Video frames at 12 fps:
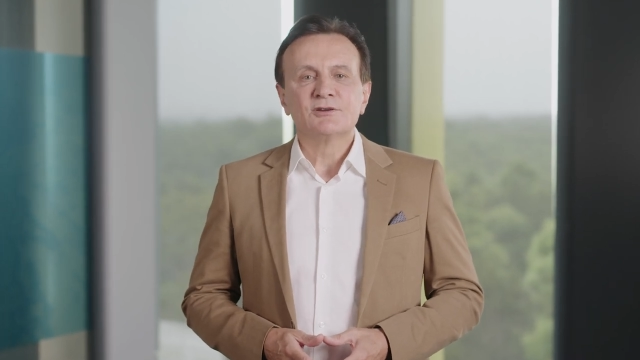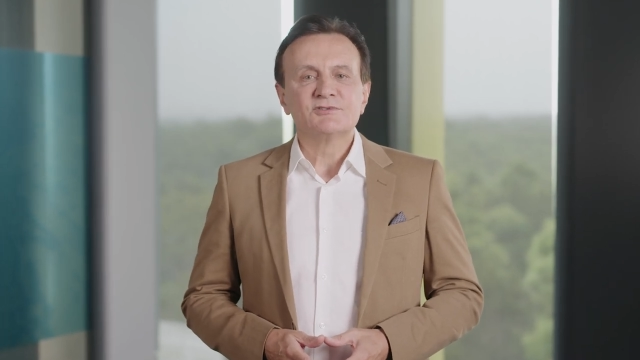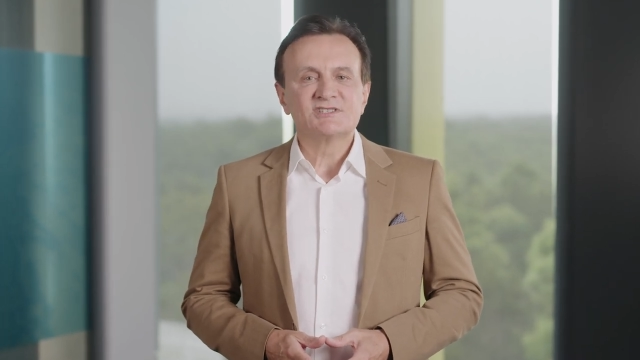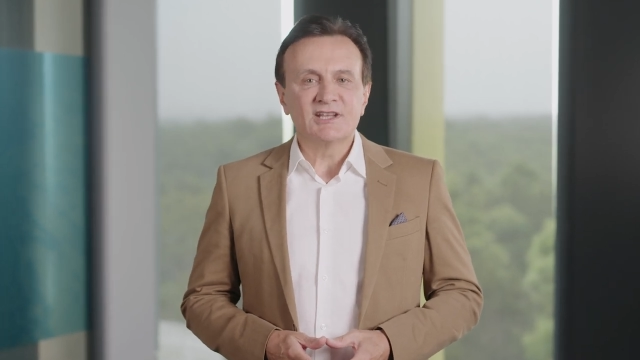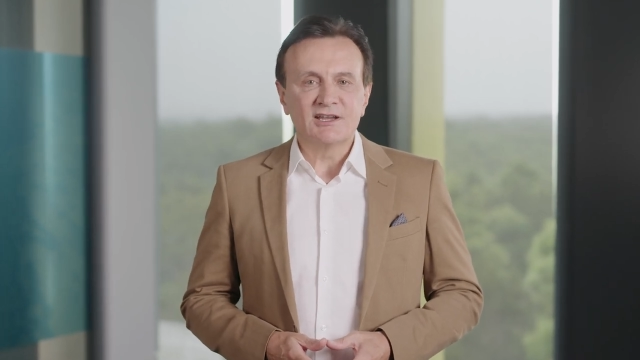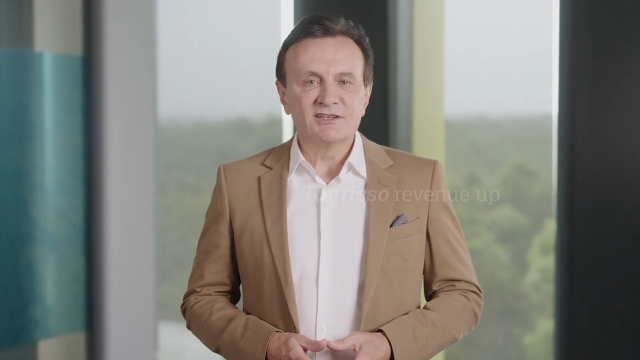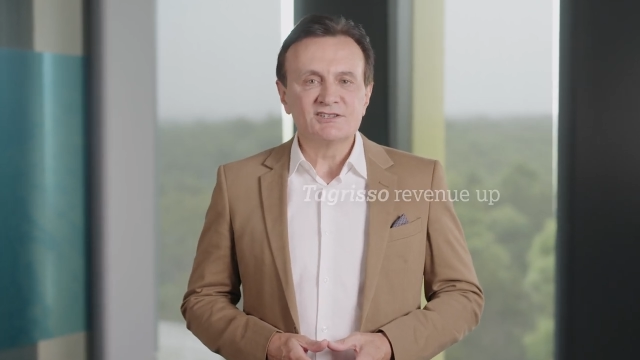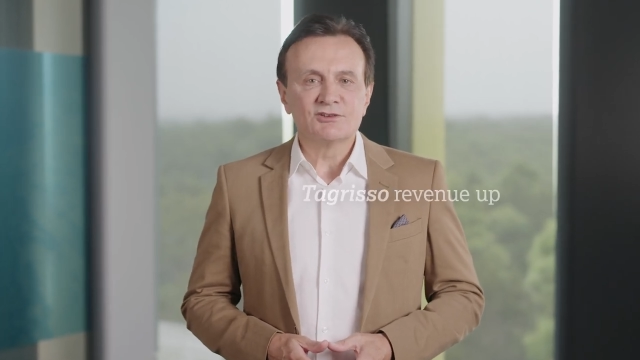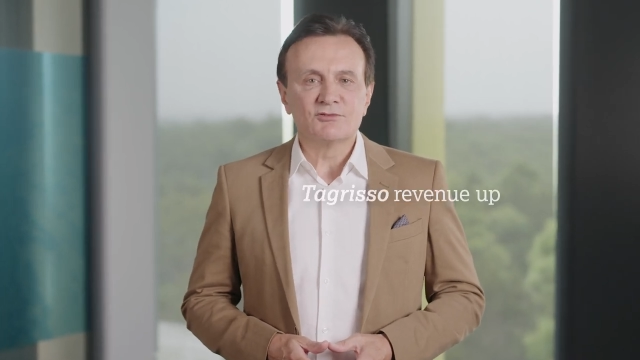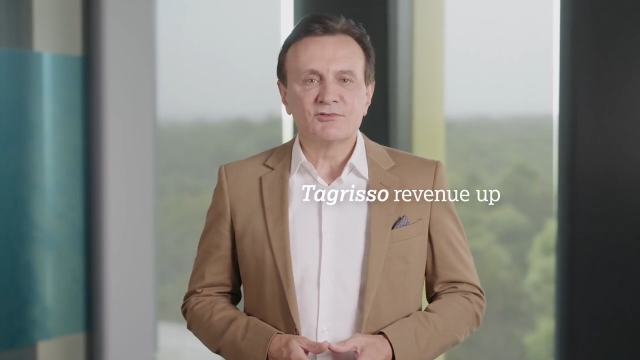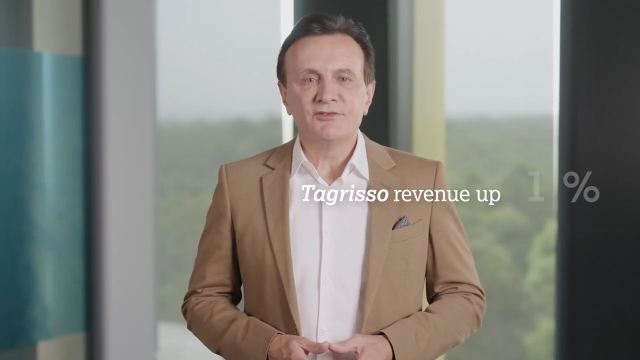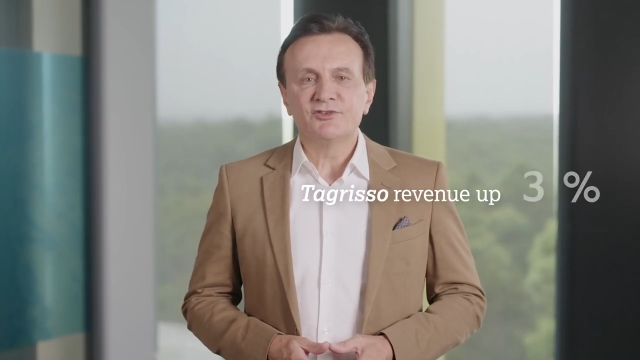with
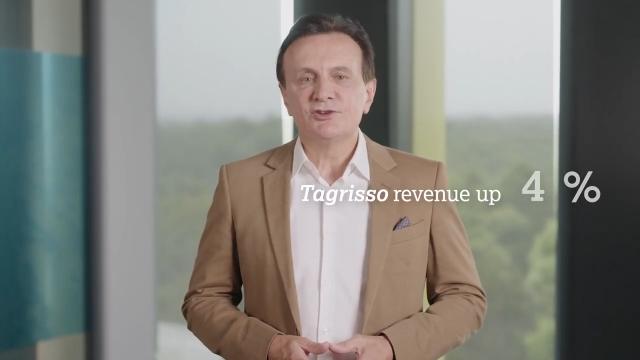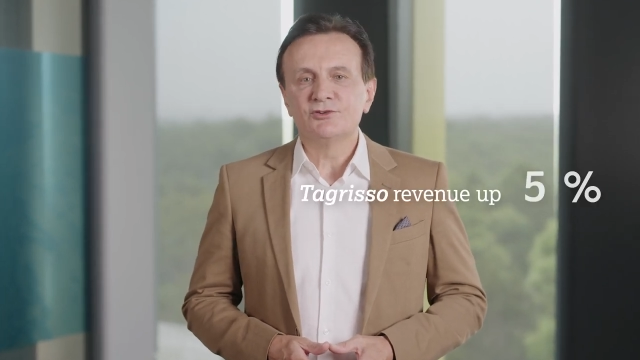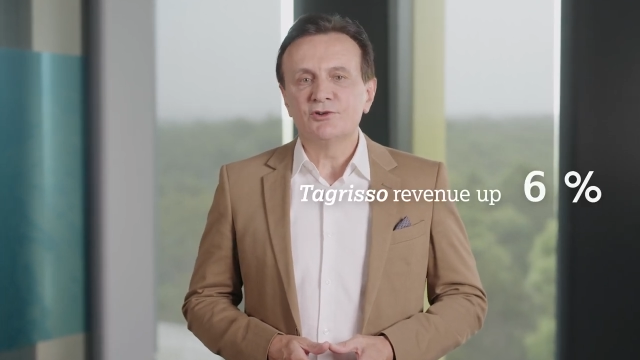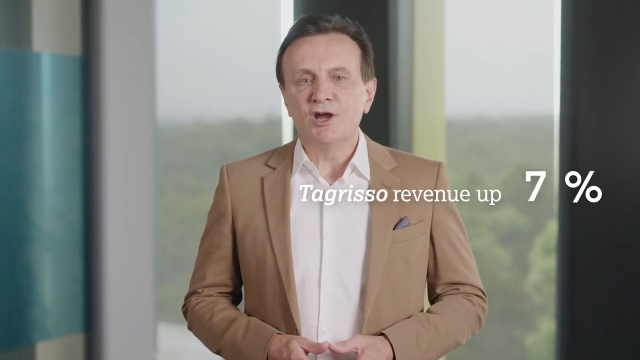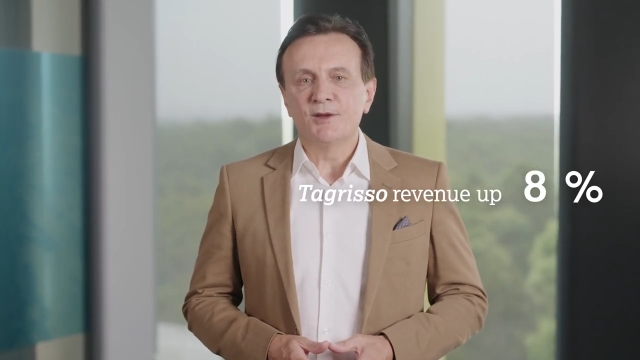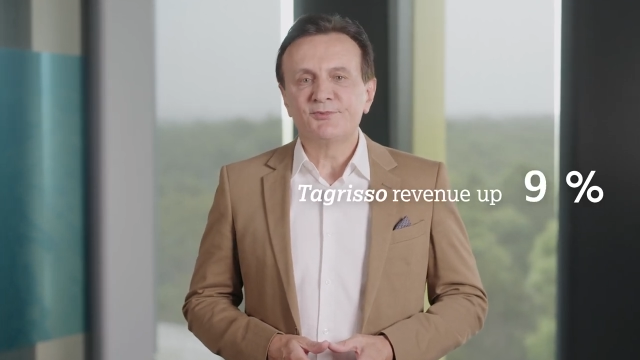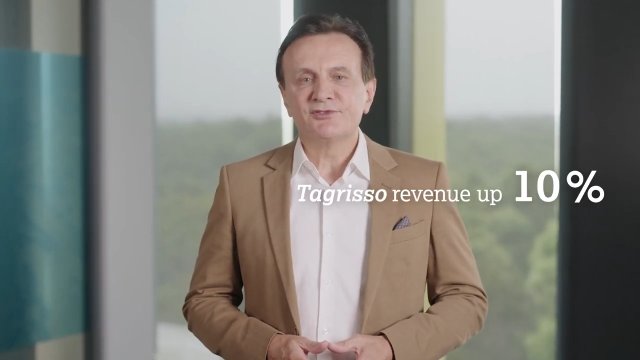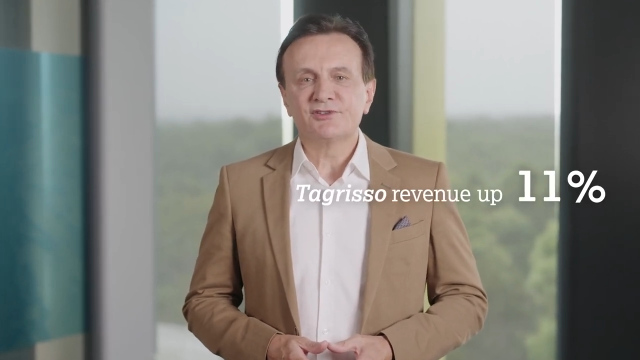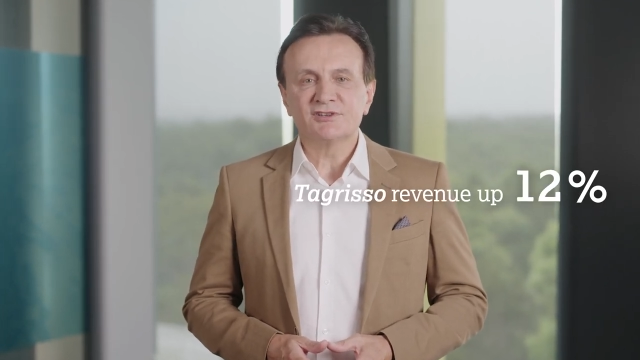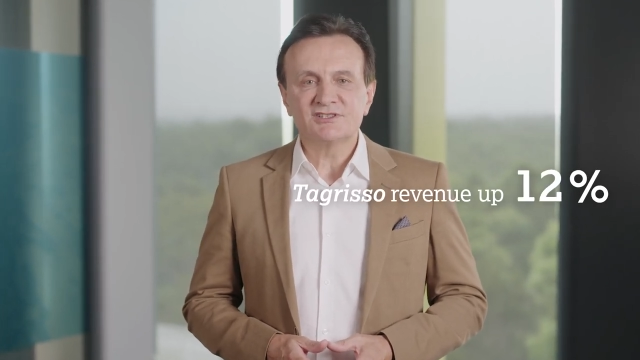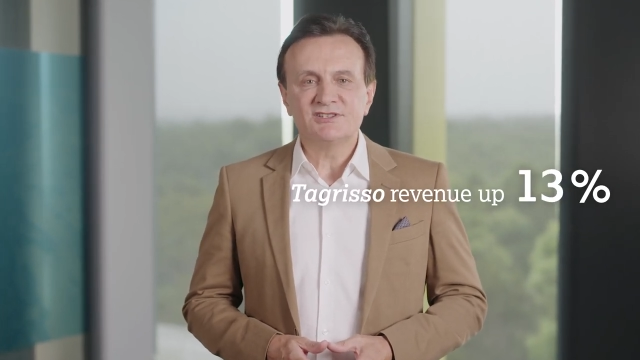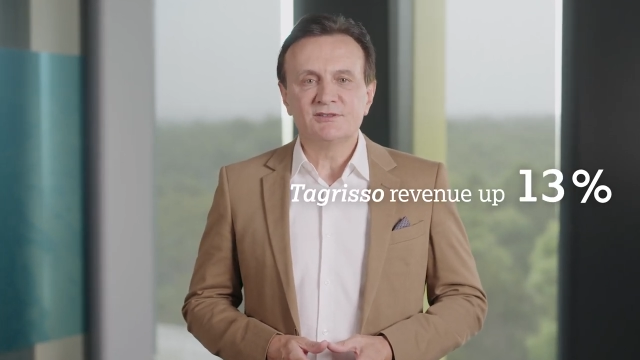Tagrisso revenue up
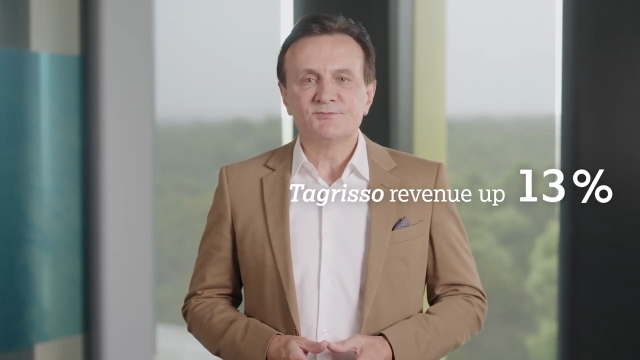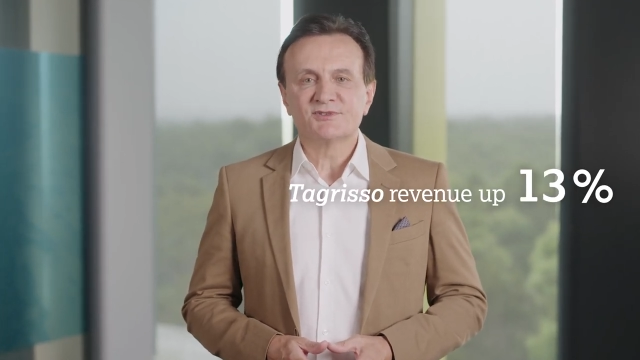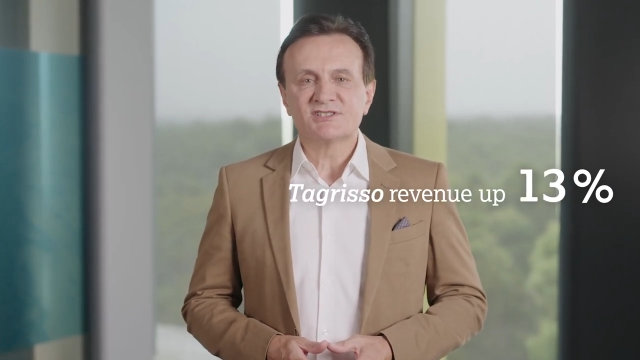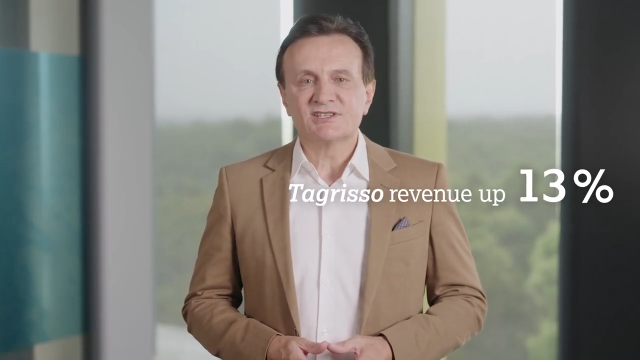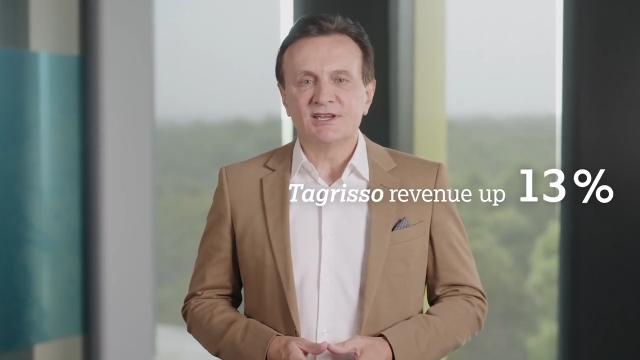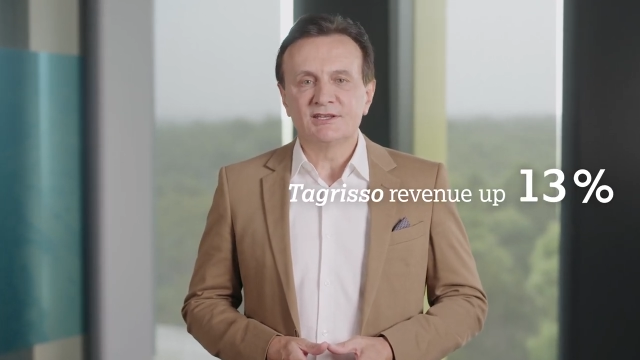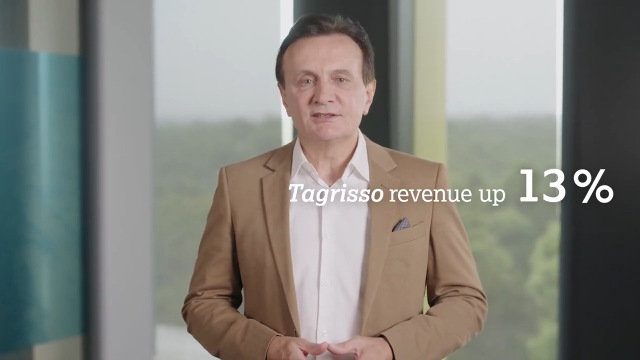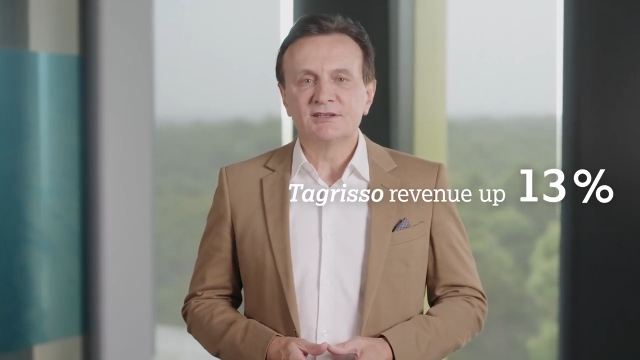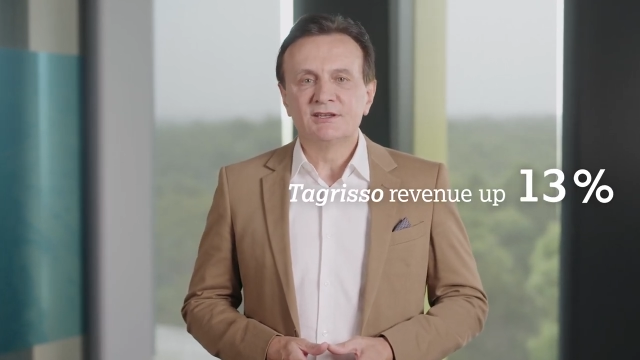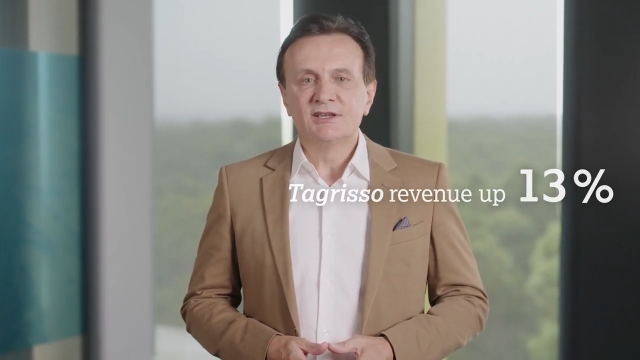13%